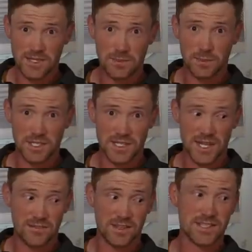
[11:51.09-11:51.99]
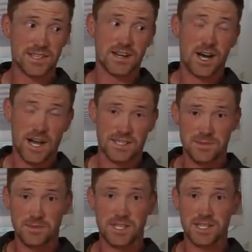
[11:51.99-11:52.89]
SimpliSafe. It is an
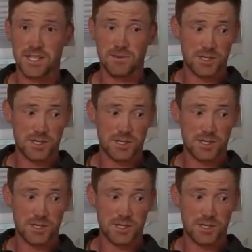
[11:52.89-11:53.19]
awesome system.